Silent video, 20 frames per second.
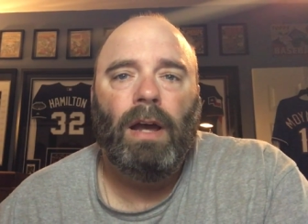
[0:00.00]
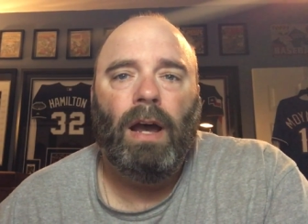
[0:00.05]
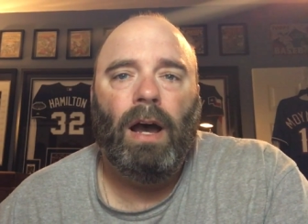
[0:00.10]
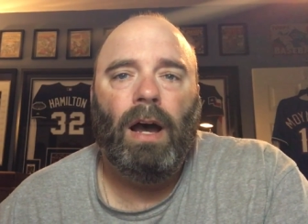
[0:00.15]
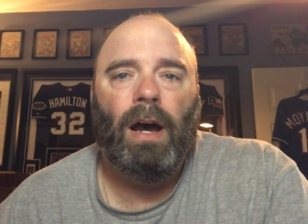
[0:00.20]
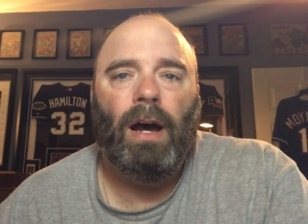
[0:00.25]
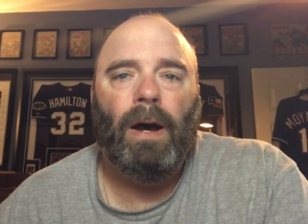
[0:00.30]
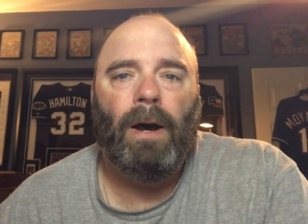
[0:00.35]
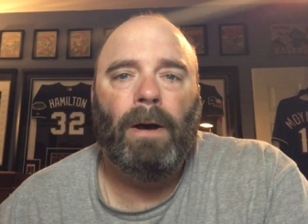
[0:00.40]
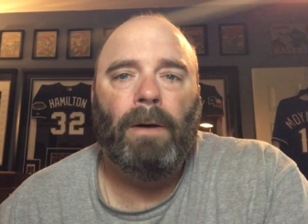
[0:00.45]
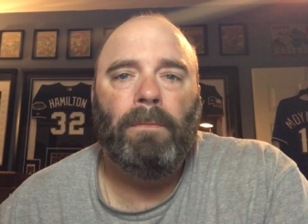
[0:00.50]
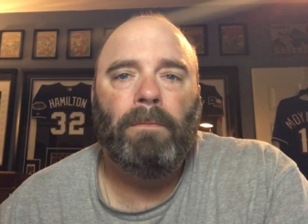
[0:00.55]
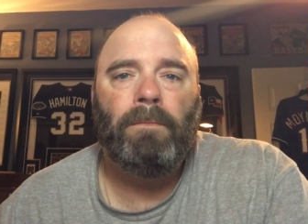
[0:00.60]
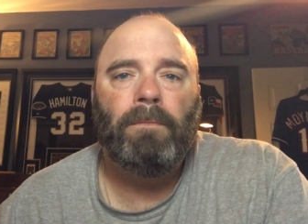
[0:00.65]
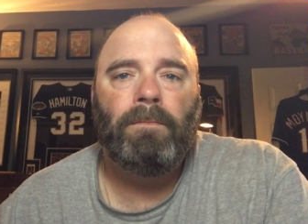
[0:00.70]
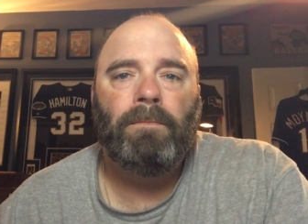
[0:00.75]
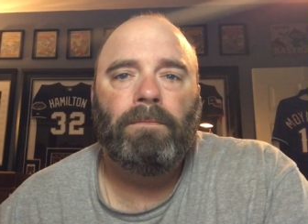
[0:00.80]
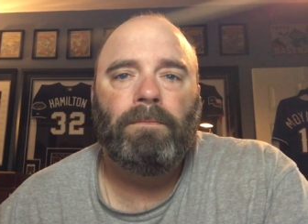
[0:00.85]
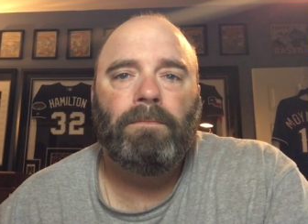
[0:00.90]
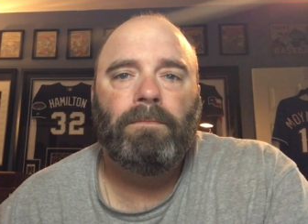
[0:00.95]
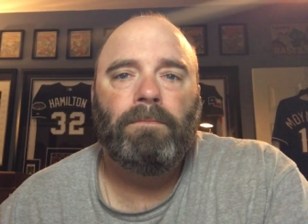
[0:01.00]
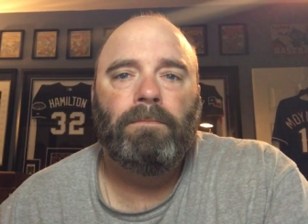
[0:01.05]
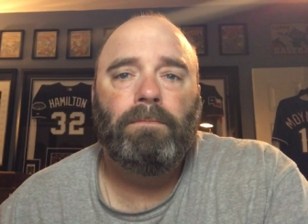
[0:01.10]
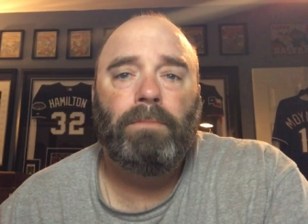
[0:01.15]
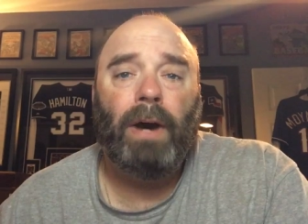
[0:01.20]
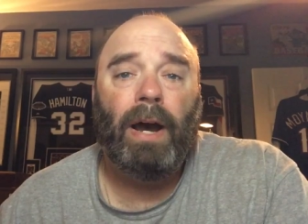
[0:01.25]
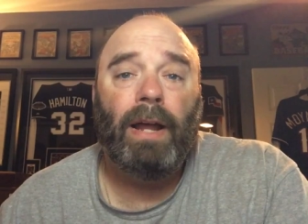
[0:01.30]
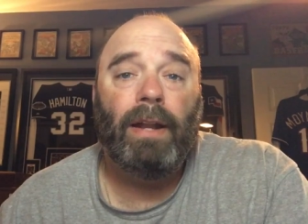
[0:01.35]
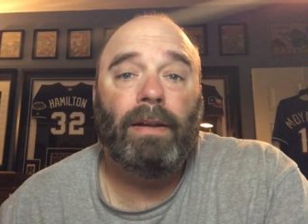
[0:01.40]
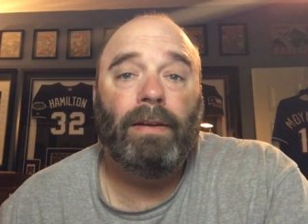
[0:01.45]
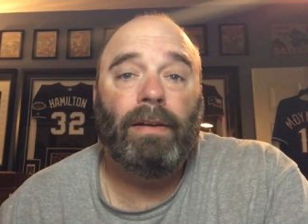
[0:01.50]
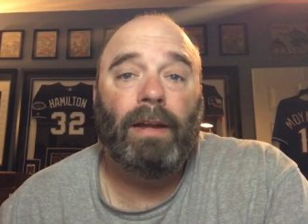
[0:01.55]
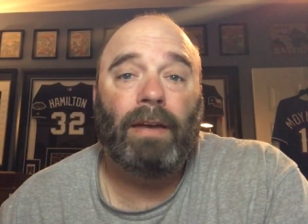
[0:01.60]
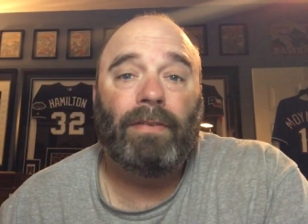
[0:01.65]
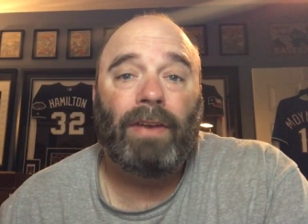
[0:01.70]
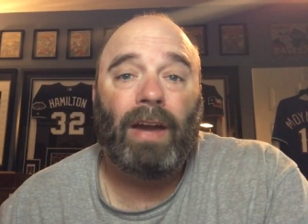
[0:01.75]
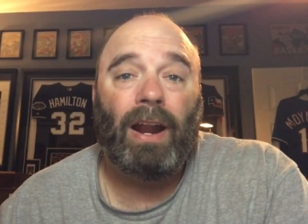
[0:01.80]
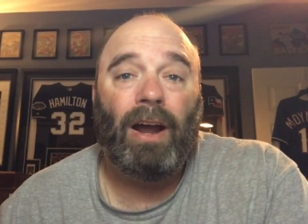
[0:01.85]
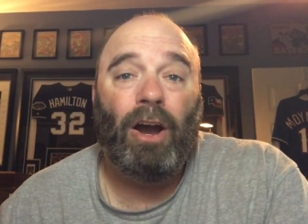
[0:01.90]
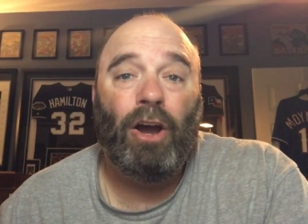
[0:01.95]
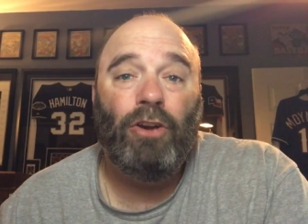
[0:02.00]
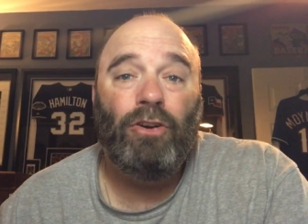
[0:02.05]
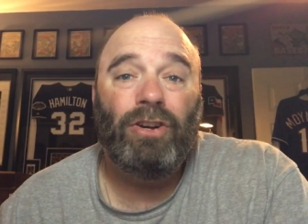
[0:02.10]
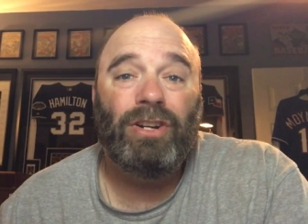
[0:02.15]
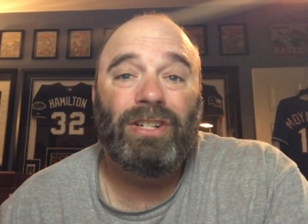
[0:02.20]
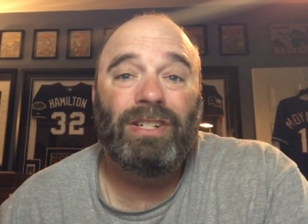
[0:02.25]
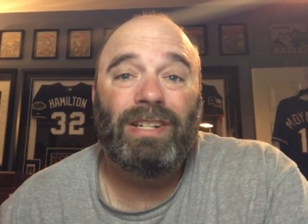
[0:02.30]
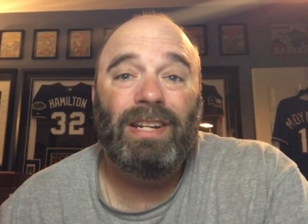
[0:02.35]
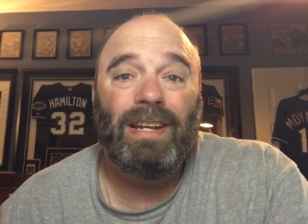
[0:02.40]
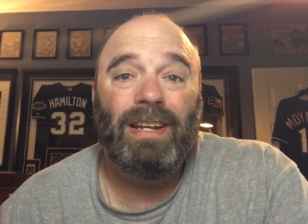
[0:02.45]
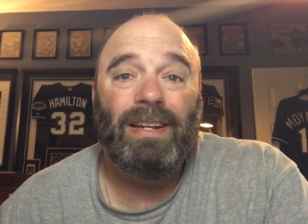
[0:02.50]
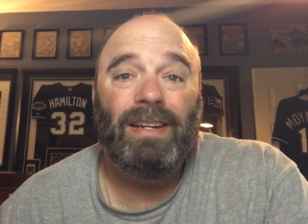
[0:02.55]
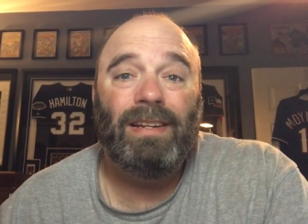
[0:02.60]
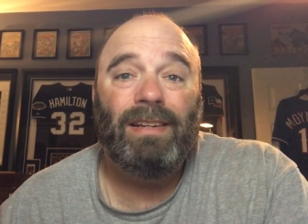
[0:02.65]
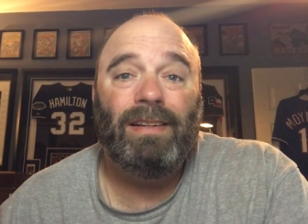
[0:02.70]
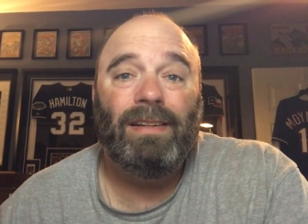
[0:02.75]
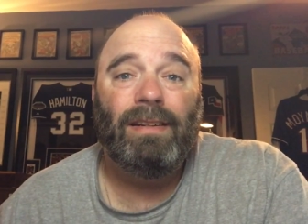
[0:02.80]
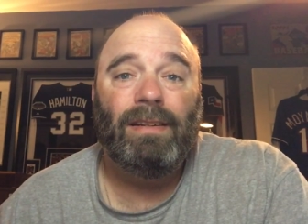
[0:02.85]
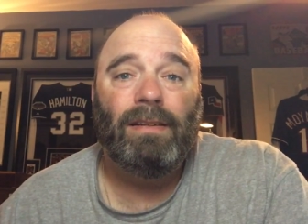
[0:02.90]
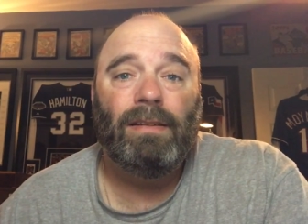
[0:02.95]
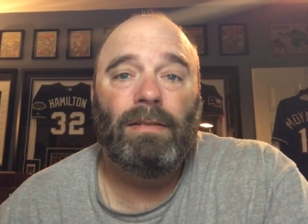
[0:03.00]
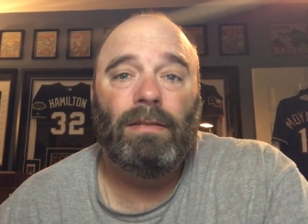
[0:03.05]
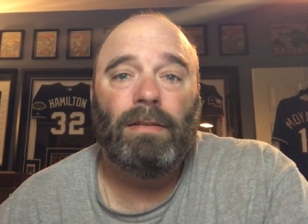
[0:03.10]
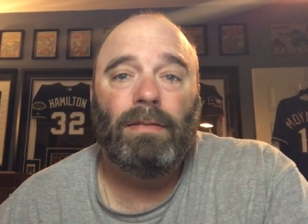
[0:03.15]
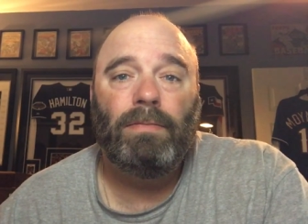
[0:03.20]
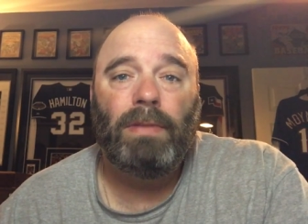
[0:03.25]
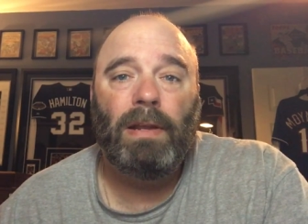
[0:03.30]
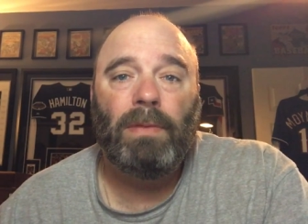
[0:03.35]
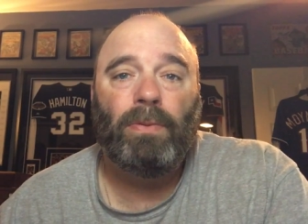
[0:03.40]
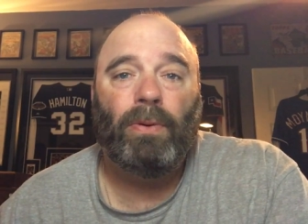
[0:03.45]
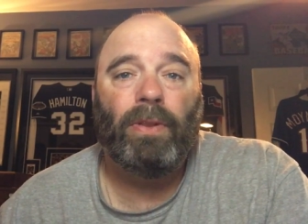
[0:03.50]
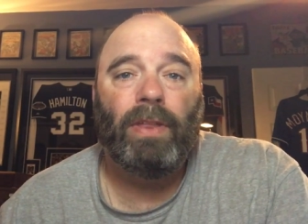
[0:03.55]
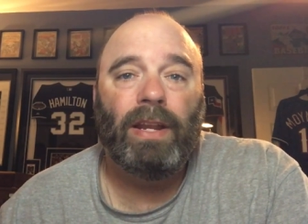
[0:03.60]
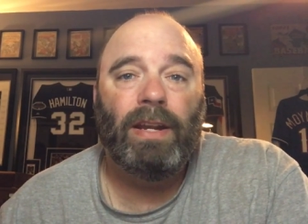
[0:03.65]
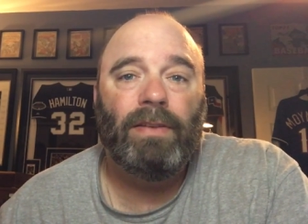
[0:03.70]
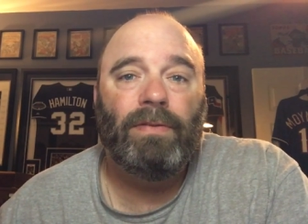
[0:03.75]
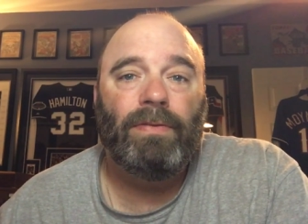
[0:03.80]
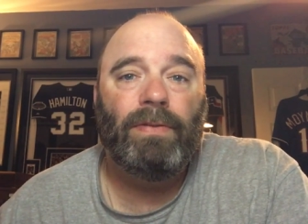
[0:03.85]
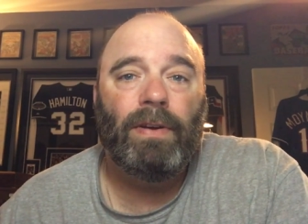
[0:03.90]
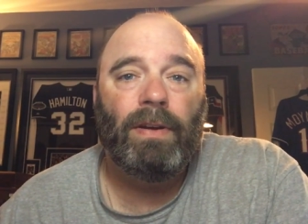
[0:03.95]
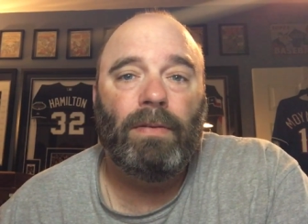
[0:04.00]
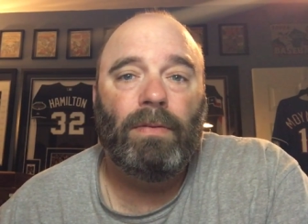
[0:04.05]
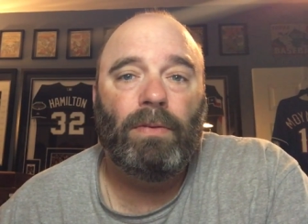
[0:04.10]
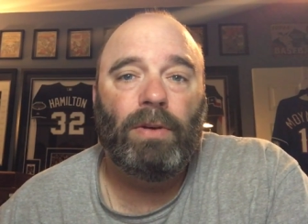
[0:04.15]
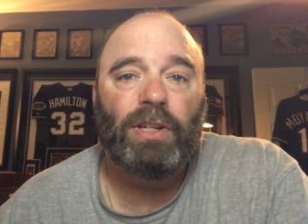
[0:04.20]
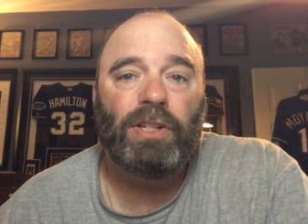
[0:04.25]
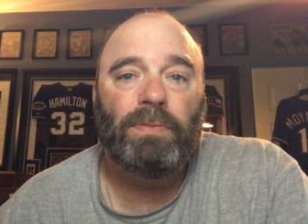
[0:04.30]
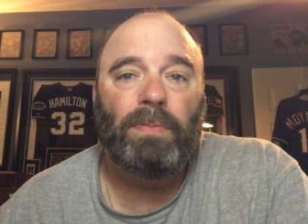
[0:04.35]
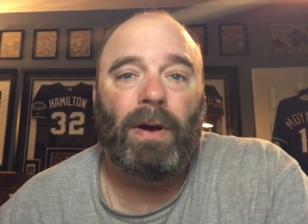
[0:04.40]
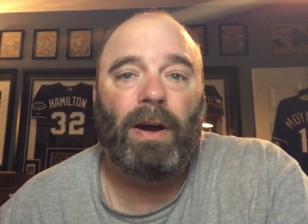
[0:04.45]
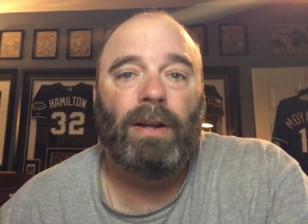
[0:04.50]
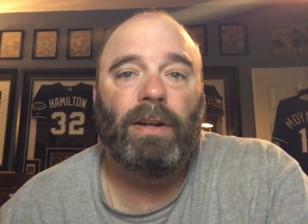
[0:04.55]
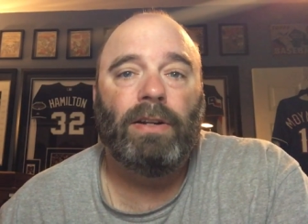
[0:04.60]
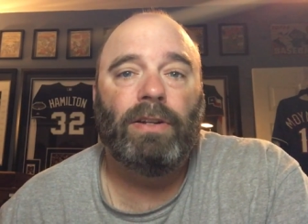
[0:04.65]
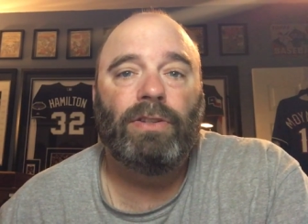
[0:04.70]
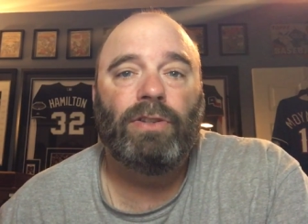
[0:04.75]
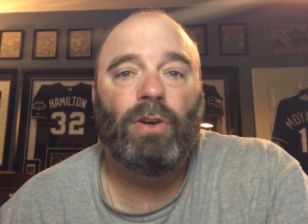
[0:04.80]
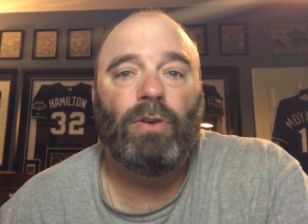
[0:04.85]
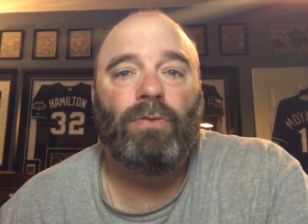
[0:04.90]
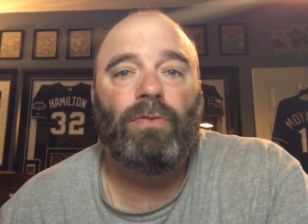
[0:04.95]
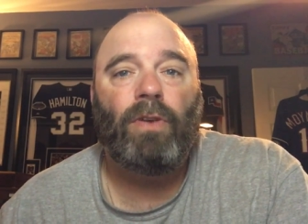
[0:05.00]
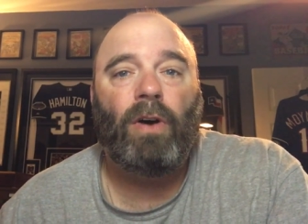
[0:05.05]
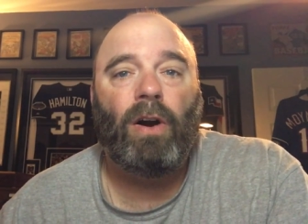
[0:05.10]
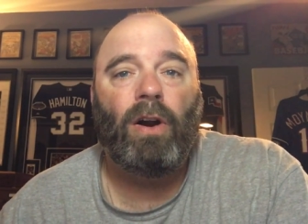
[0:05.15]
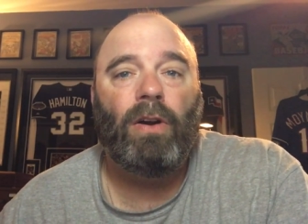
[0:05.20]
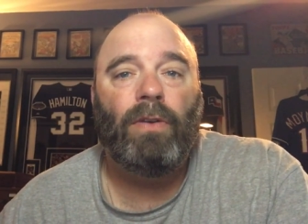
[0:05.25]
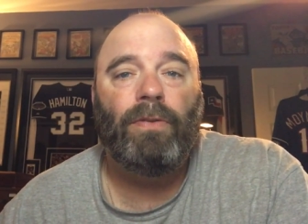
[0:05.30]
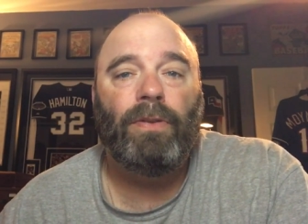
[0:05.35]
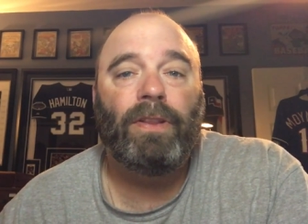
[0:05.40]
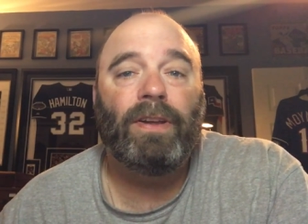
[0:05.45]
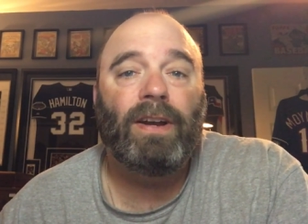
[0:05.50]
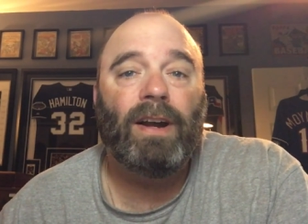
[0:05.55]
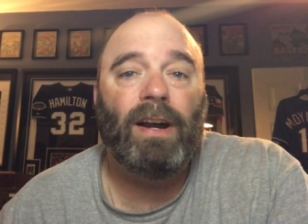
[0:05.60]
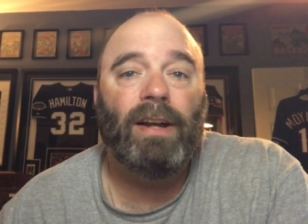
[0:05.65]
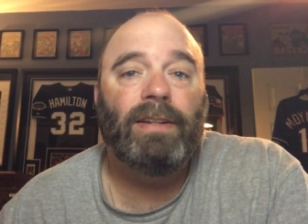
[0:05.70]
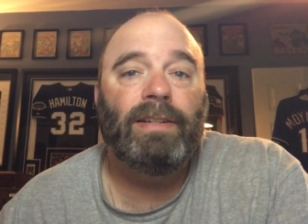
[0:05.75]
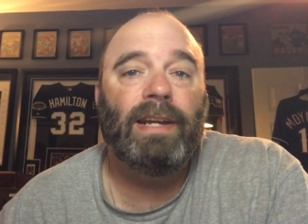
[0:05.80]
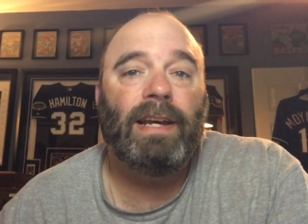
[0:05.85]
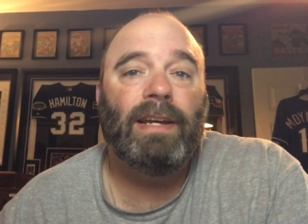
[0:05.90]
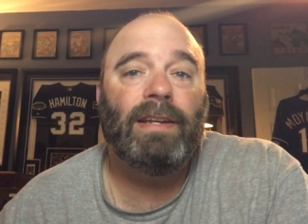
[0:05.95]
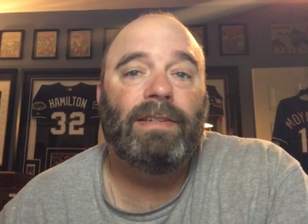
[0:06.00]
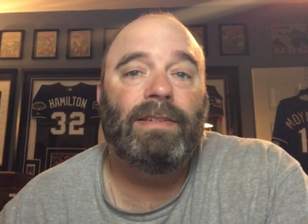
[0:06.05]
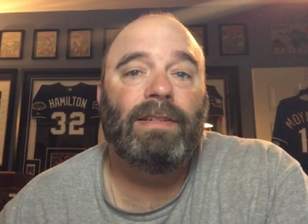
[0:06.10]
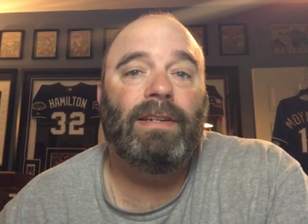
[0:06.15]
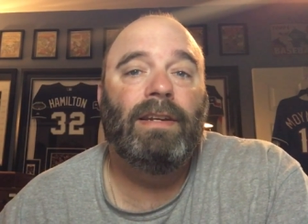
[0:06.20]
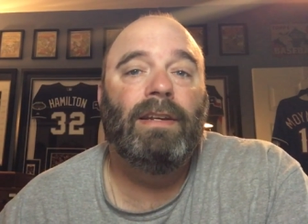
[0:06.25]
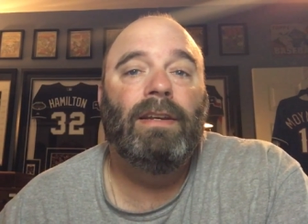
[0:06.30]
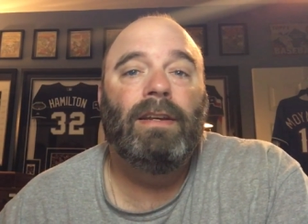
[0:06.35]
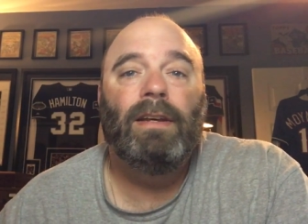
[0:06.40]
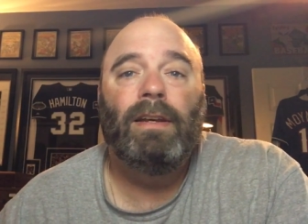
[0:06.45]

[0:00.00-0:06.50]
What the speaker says: But I've got 110 people that have responded so far for the contest.